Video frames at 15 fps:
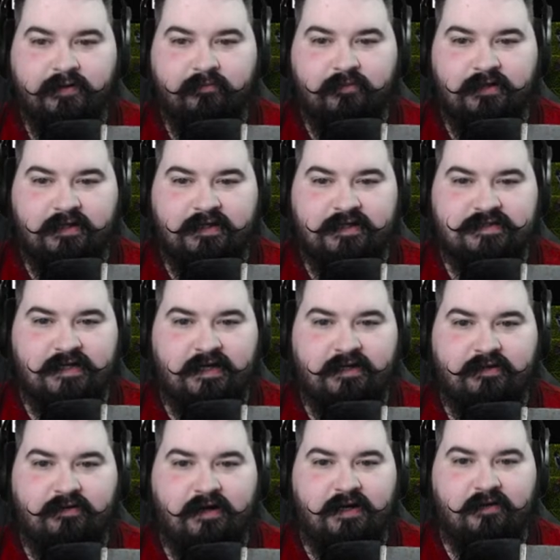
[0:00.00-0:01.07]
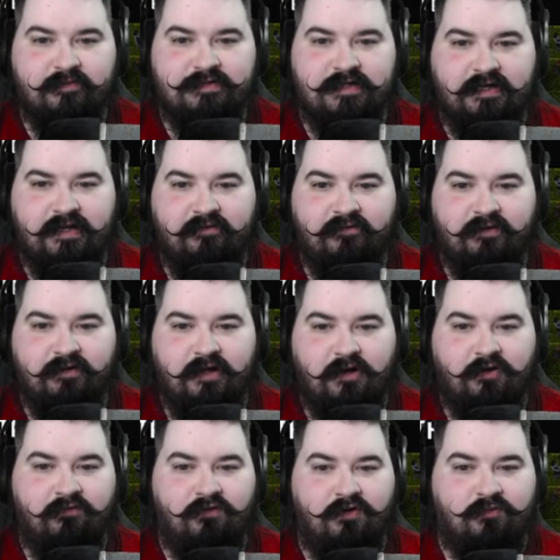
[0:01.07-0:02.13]
But like his other items, I can't even, I
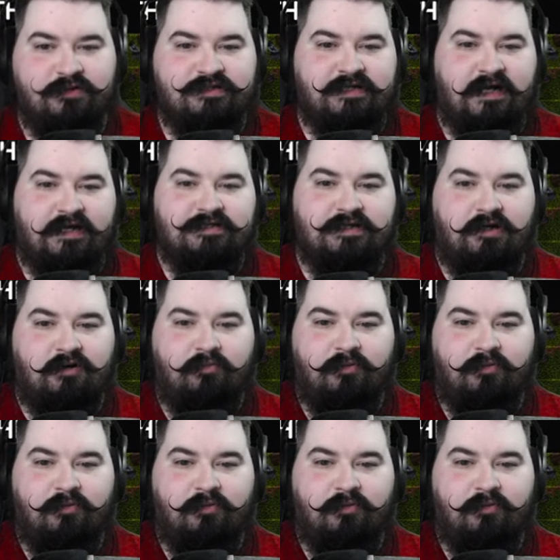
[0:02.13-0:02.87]
don't even know what stats they are,